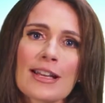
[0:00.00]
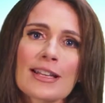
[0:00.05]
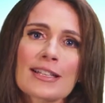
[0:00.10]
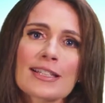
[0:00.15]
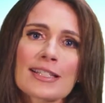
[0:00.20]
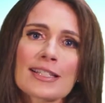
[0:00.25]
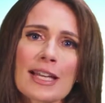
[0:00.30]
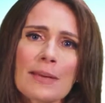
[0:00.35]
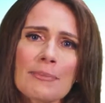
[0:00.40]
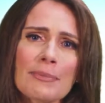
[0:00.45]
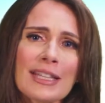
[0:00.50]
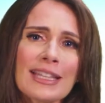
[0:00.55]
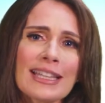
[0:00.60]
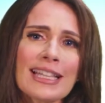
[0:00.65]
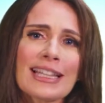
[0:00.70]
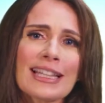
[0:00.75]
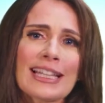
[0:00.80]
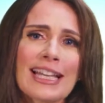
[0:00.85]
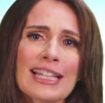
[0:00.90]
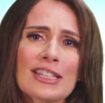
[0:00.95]
something
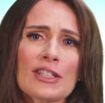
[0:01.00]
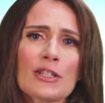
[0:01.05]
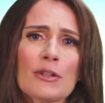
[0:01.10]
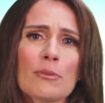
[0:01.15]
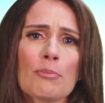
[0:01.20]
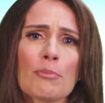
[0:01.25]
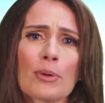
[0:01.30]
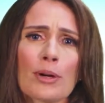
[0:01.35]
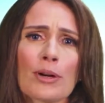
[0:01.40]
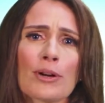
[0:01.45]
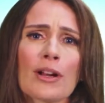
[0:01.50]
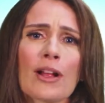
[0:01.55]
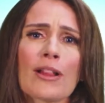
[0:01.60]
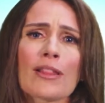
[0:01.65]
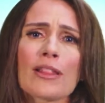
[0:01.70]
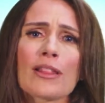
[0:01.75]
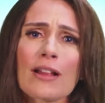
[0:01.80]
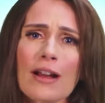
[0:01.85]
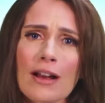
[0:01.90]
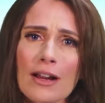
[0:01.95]
that lets you burn a
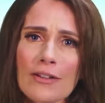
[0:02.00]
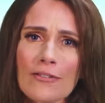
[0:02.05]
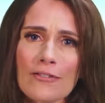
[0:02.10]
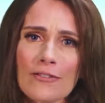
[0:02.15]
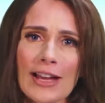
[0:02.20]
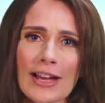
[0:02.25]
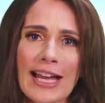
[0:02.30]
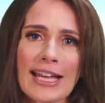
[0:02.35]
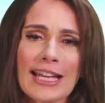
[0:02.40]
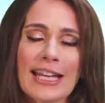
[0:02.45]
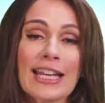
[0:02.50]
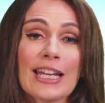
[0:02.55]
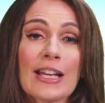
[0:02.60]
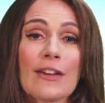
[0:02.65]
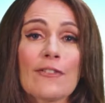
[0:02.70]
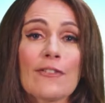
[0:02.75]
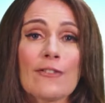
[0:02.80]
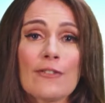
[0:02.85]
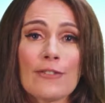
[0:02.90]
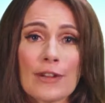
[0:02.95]
lot of fat in
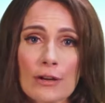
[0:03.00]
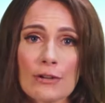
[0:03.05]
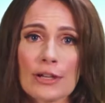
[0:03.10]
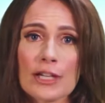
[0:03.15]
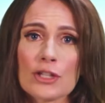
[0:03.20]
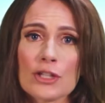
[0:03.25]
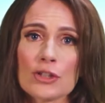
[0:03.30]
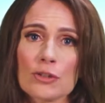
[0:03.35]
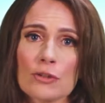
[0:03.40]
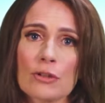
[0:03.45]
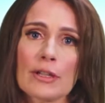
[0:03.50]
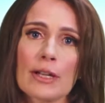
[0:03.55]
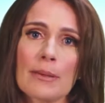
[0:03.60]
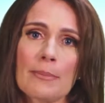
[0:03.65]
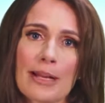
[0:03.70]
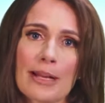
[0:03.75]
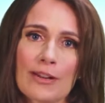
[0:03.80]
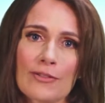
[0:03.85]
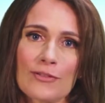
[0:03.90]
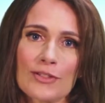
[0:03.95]
a very short
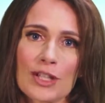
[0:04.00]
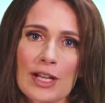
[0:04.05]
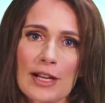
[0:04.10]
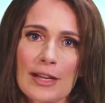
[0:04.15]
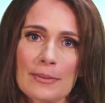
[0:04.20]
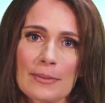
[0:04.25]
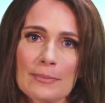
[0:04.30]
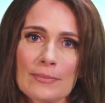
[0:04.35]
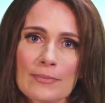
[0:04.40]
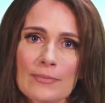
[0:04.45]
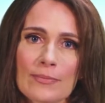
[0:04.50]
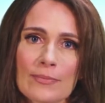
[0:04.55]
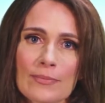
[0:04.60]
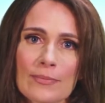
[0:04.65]
amount of time.